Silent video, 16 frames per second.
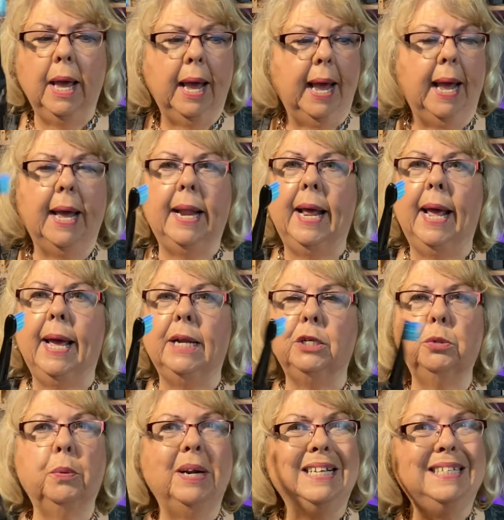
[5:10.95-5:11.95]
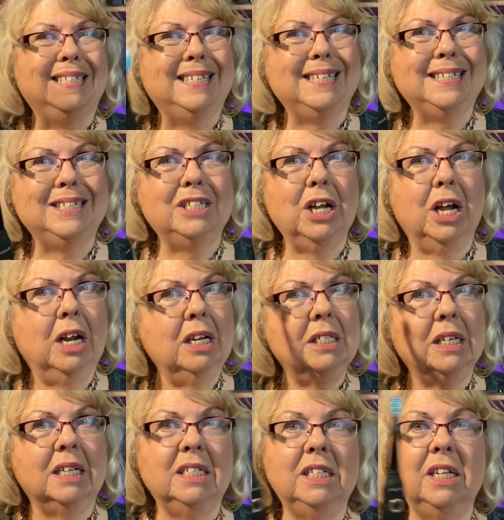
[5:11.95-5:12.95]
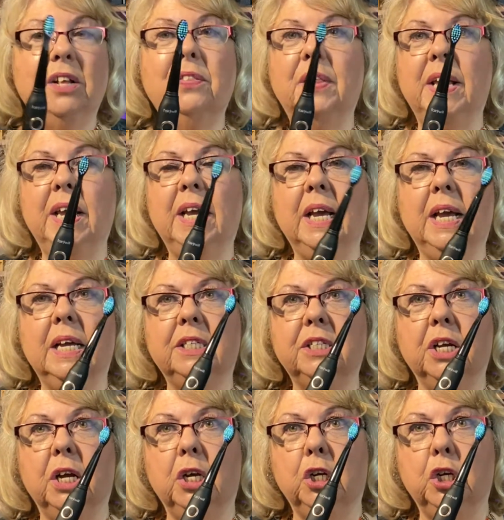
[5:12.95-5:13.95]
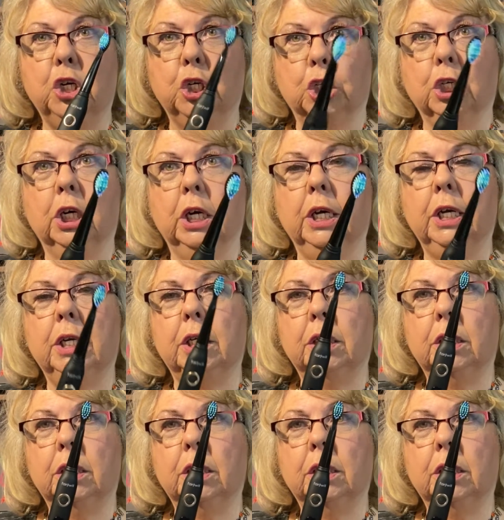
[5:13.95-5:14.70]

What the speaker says: And at $26, I still think it's a good